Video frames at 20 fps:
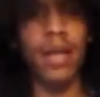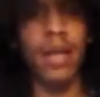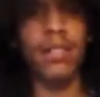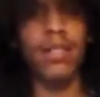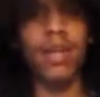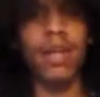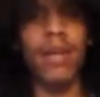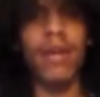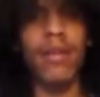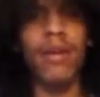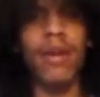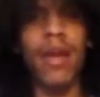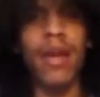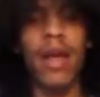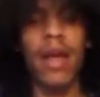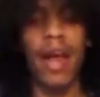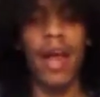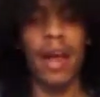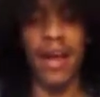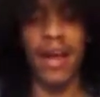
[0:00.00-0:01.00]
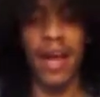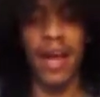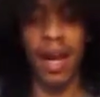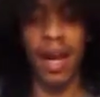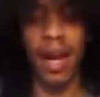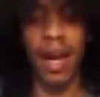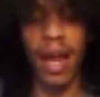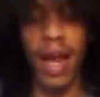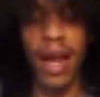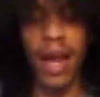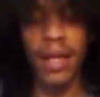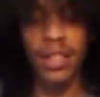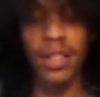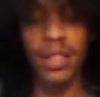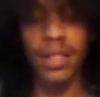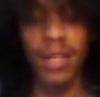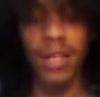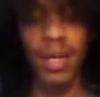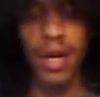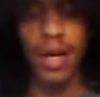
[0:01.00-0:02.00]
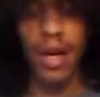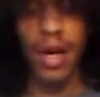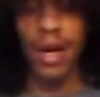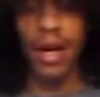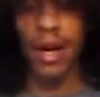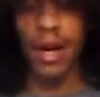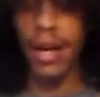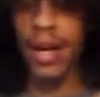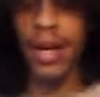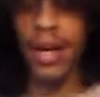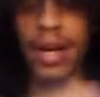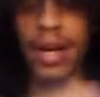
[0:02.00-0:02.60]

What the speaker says: at each other, and they clash, and they